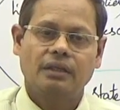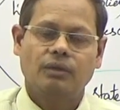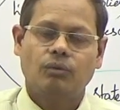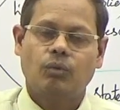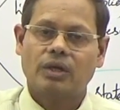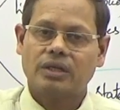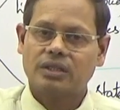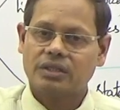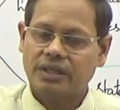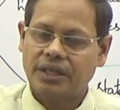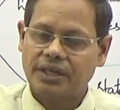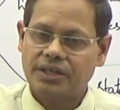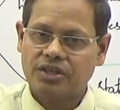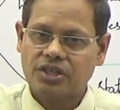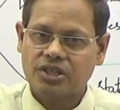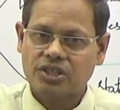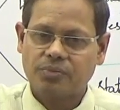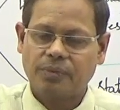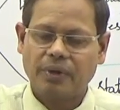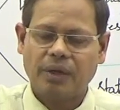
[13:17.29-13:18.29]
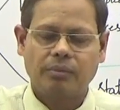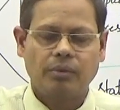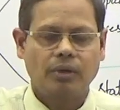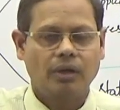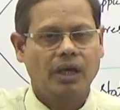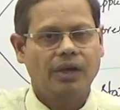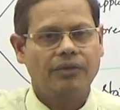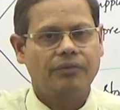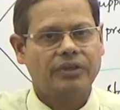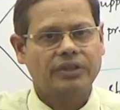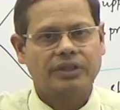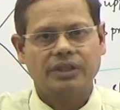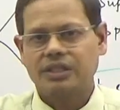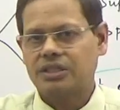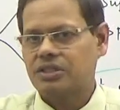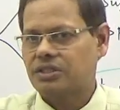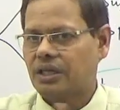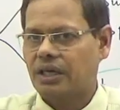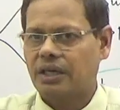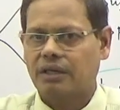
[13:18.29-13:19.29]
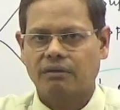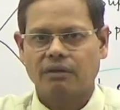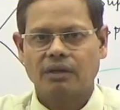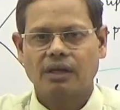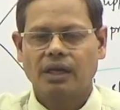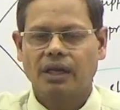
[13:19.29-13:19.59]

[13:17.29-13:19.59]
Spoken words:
what is the interest payable, everything is there